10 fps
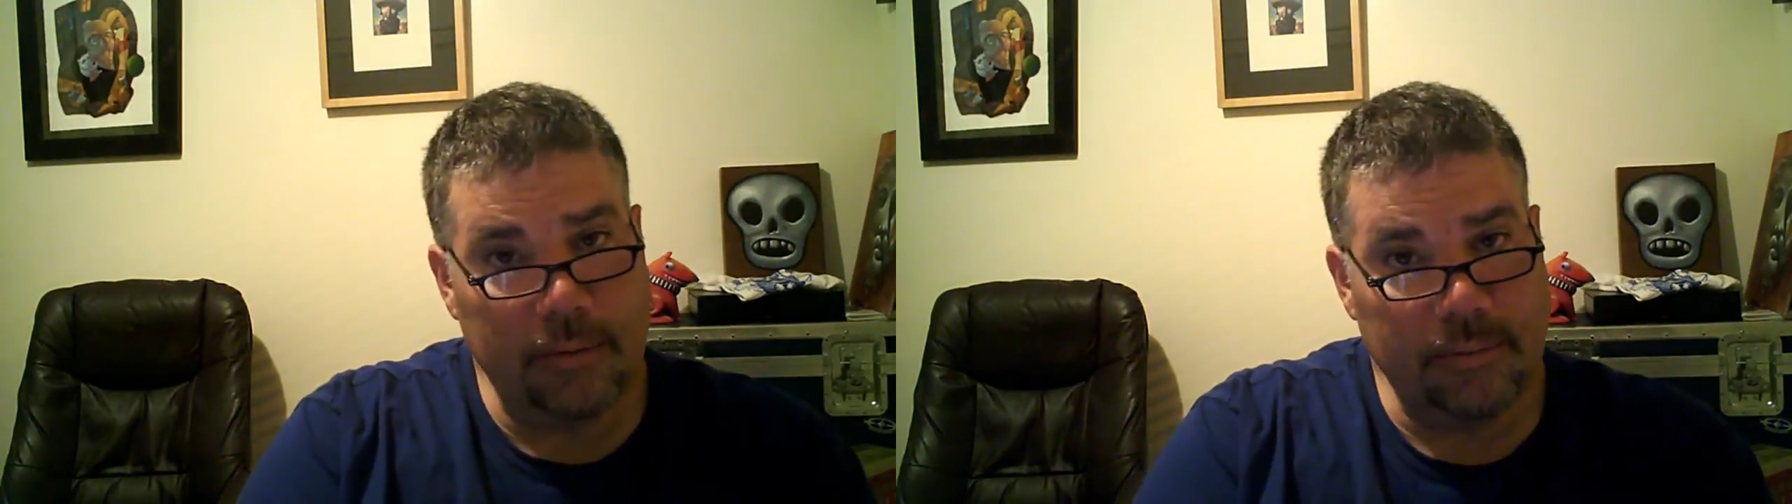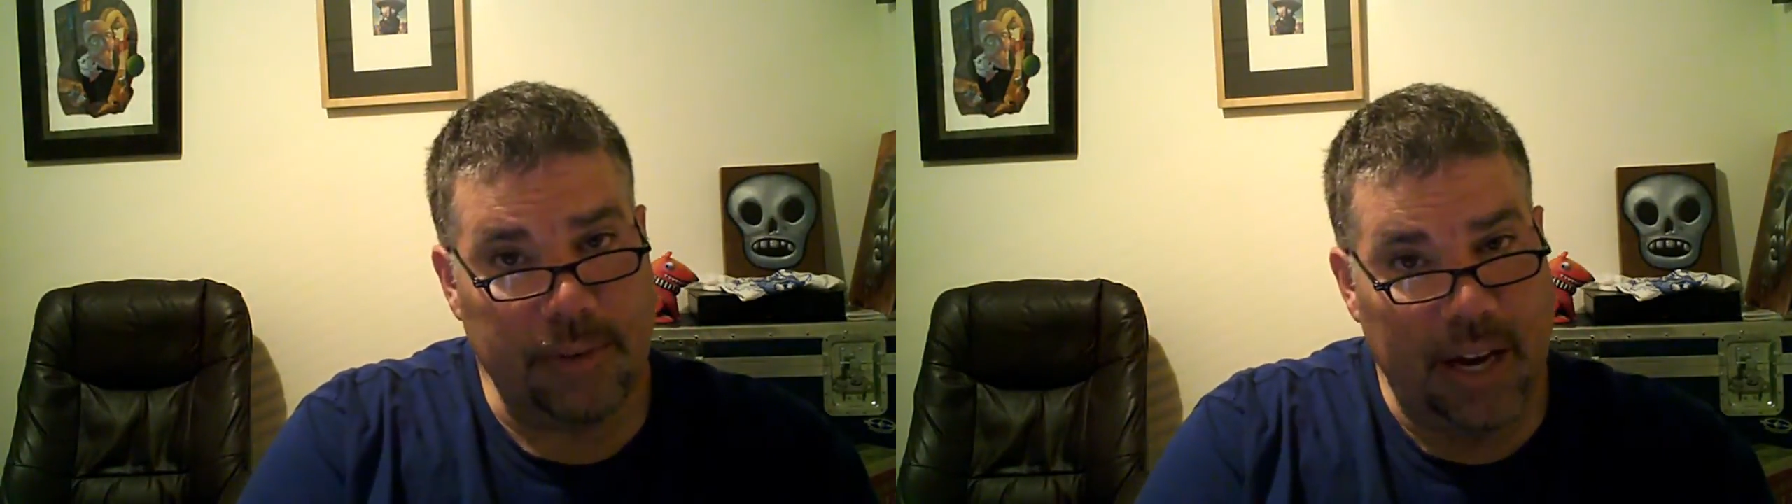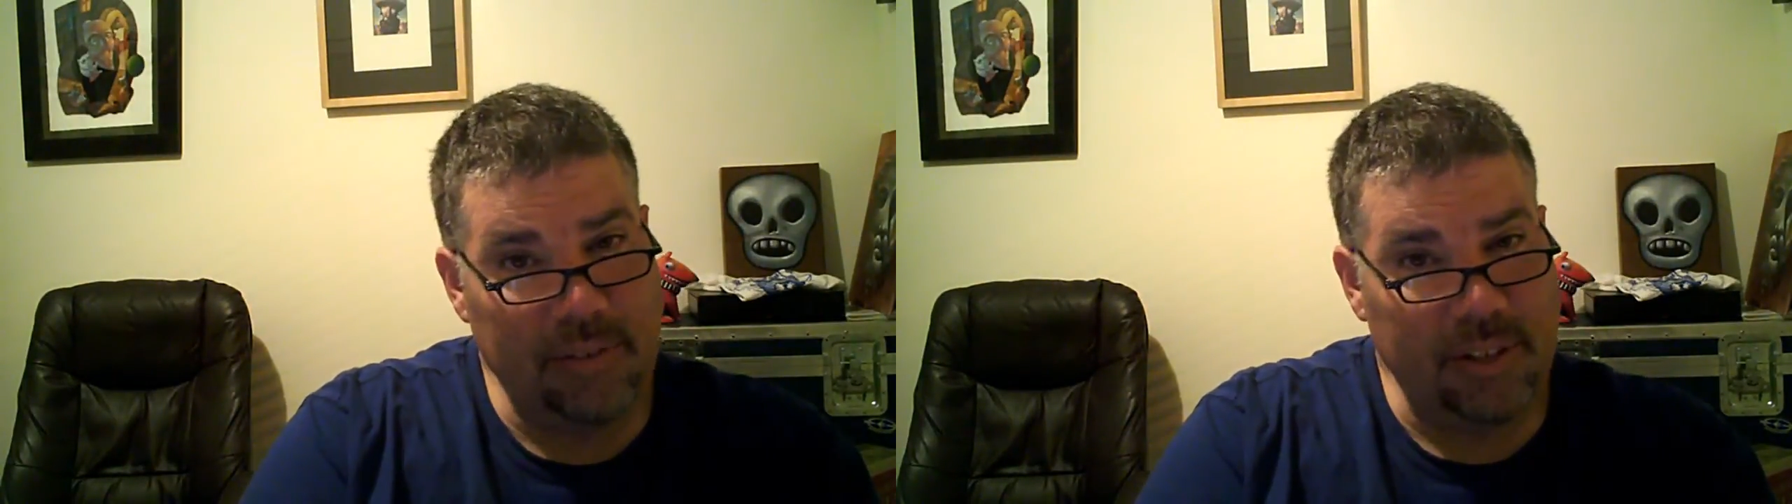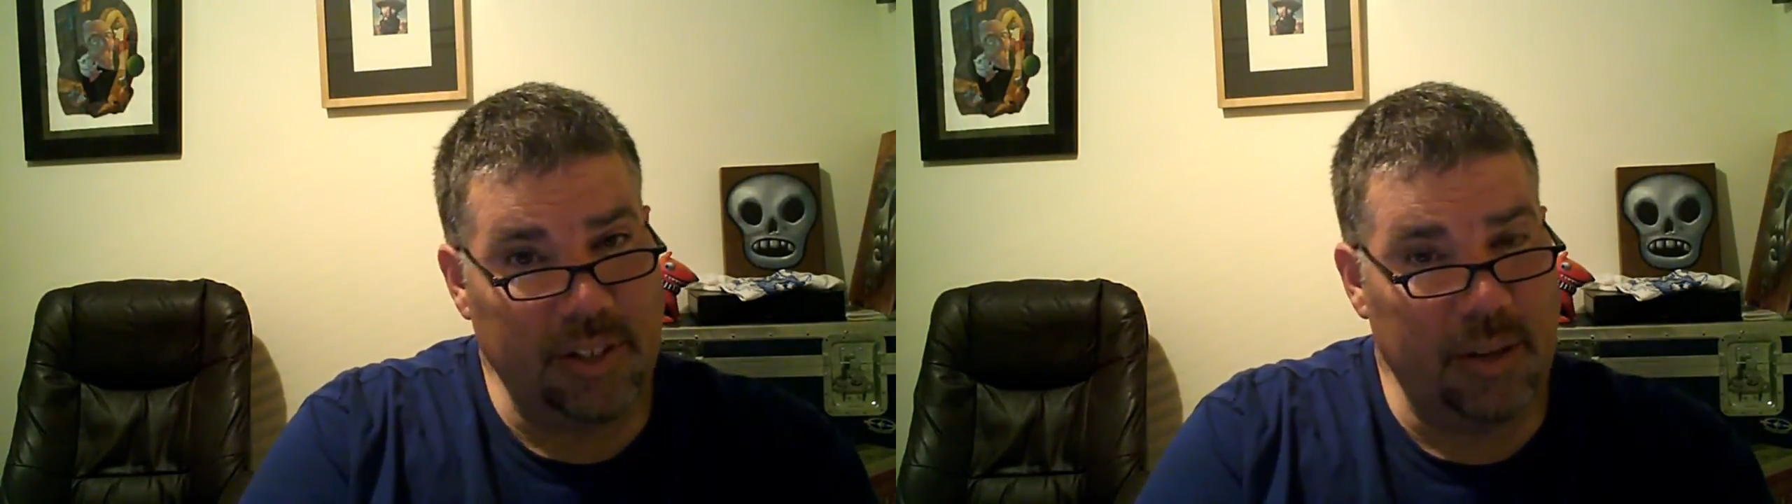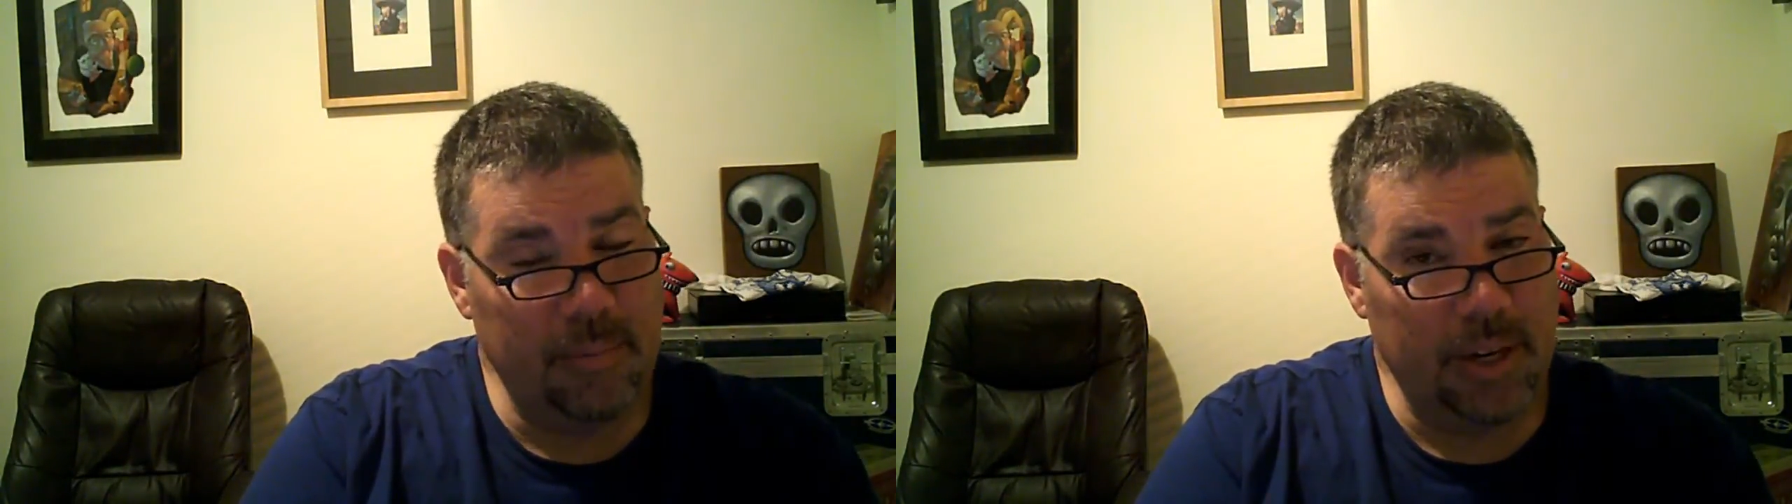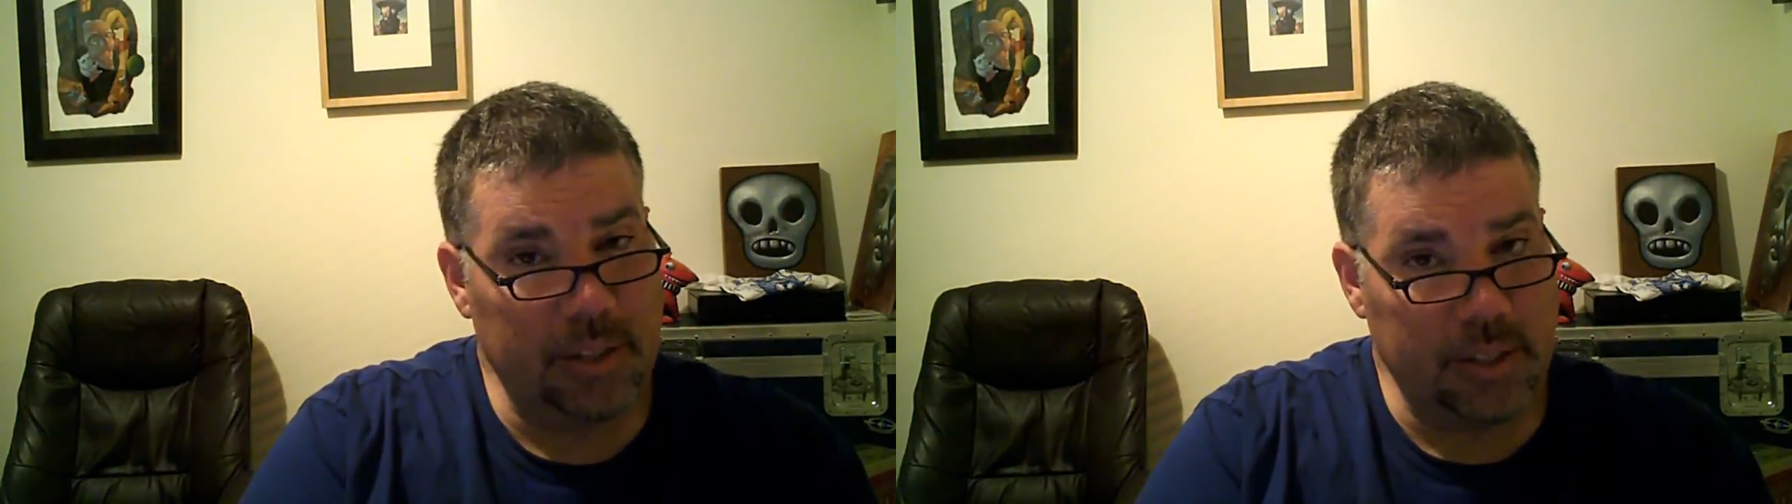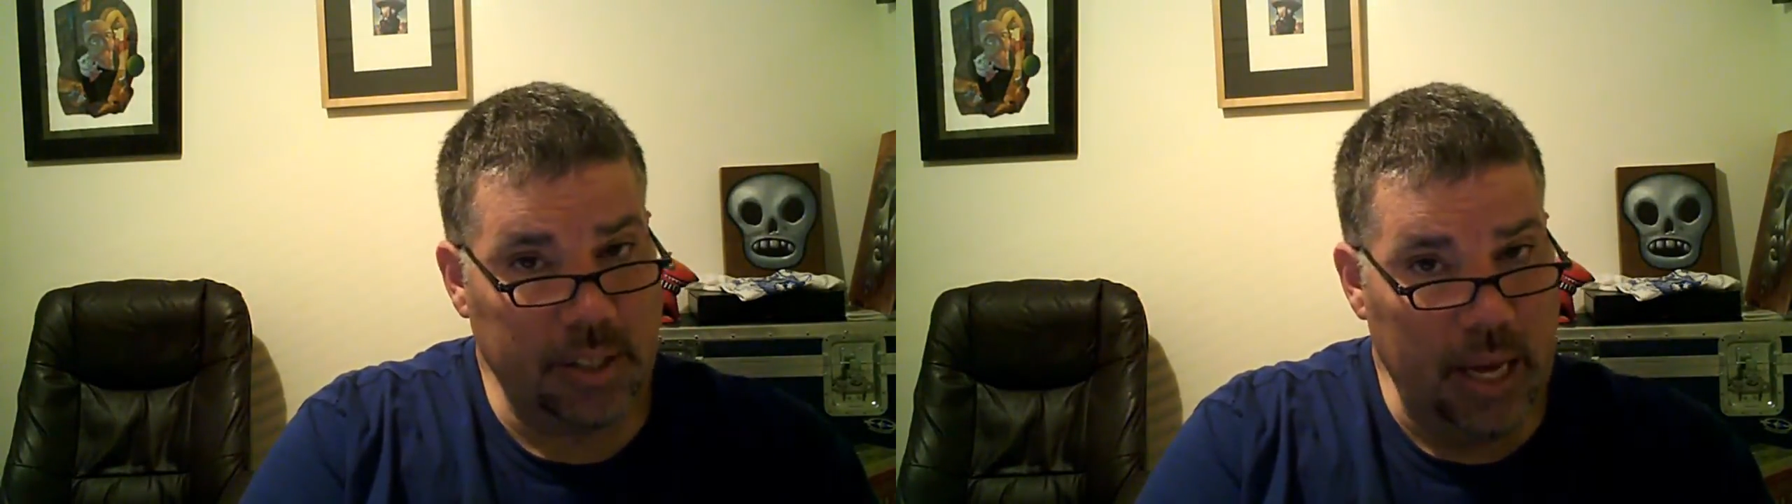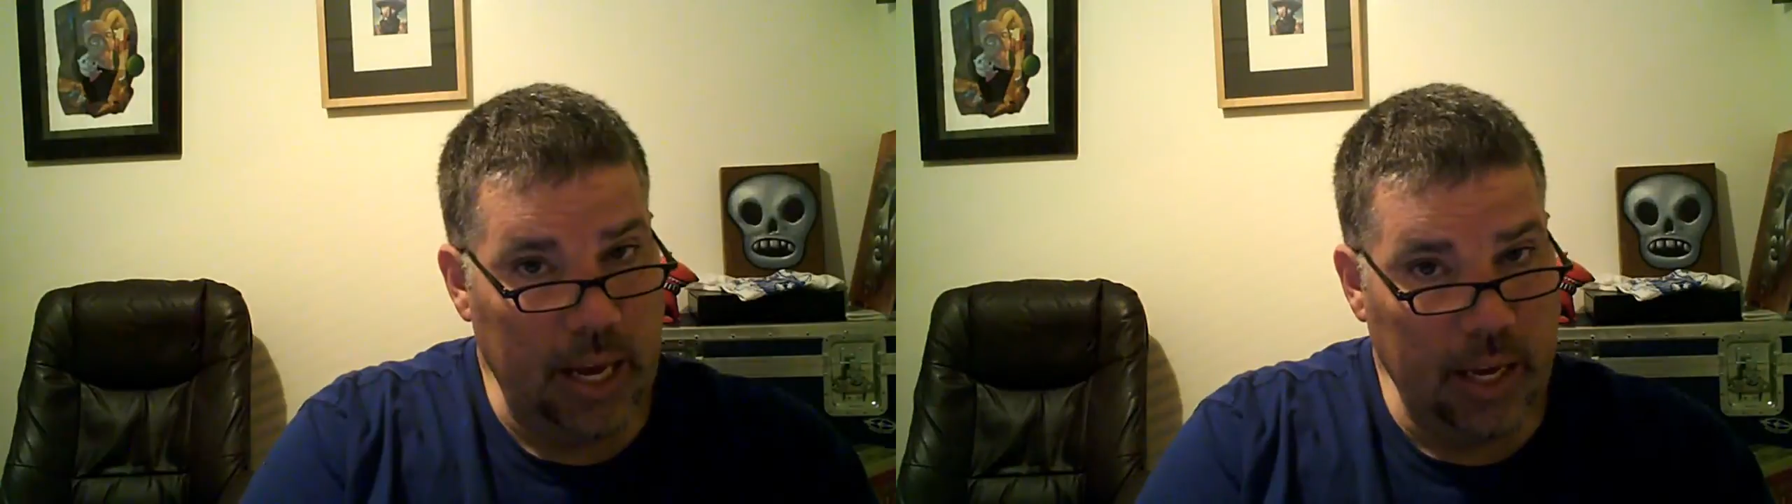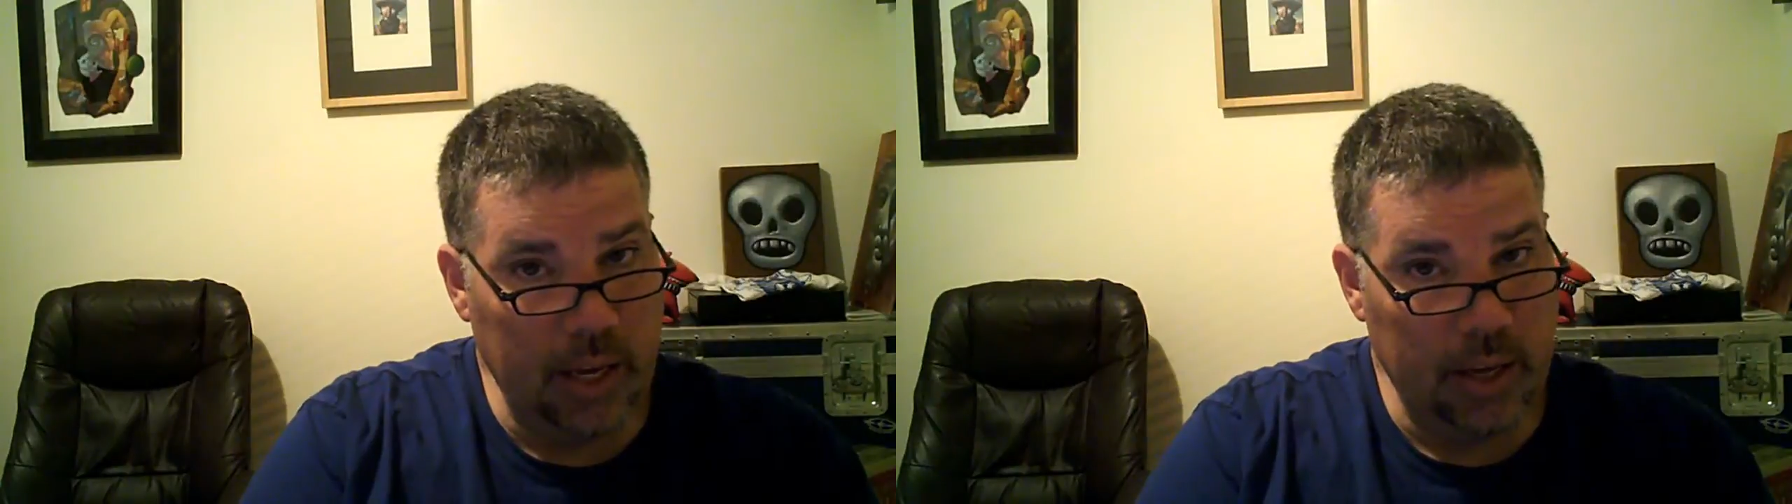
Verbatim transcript: five to ten minutes a day